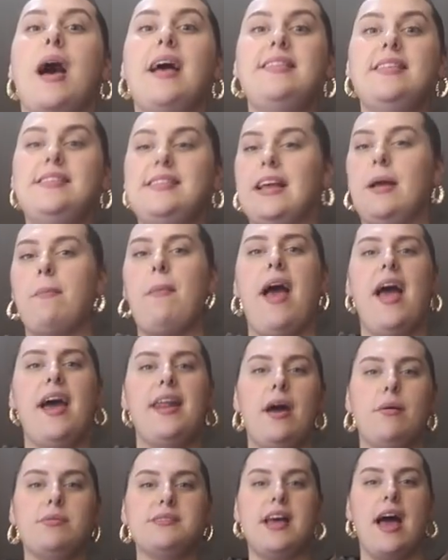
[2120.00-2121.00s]
I had this thing in my head.
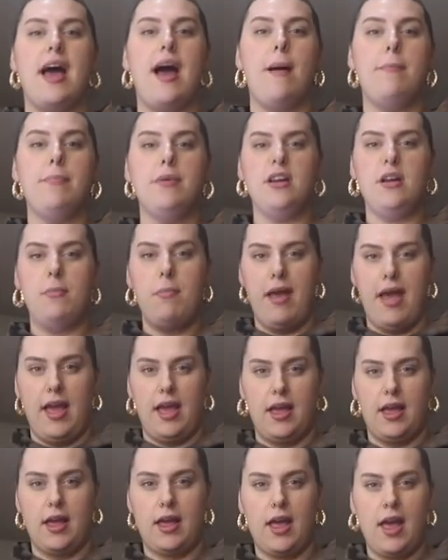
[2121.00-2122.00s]
I was like, I'm gonna
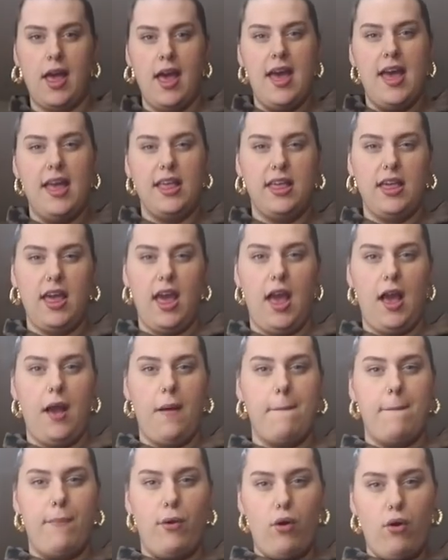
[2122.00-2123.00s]
make
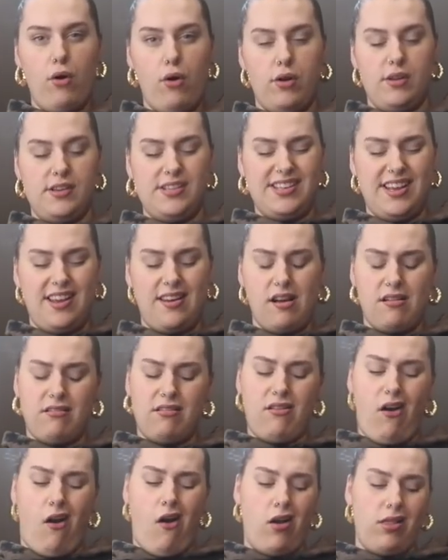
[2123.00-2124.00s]
king prawns in a
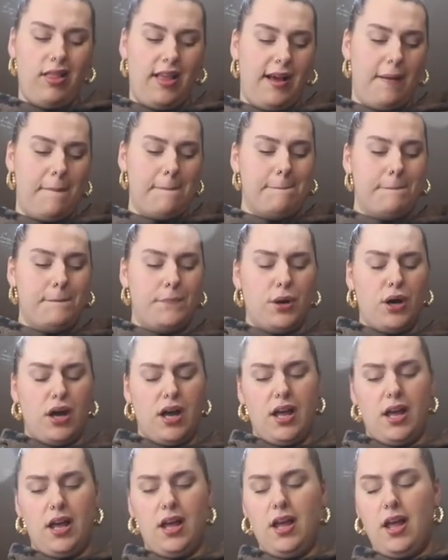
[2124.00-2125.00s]
garlic
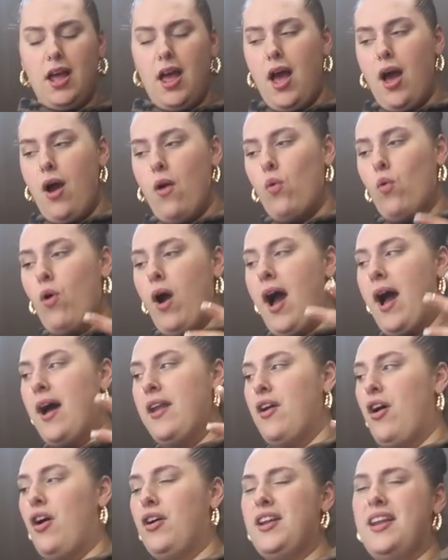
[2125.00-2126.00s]
butter
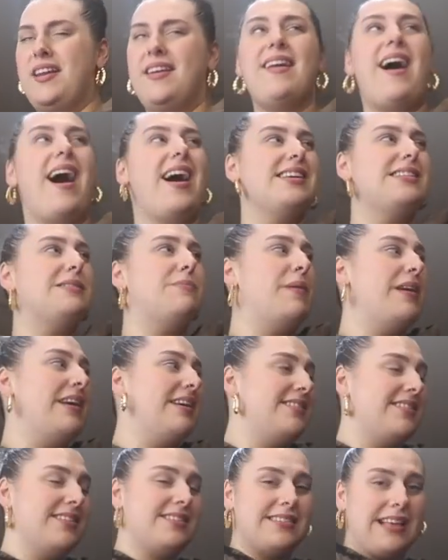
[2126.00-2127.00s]
and on a nice
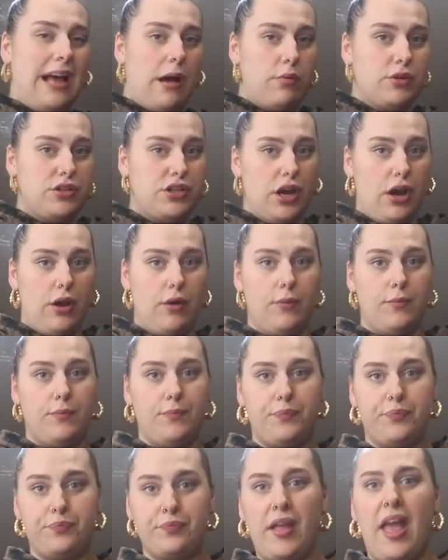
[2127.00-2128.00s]
piece of sourdough.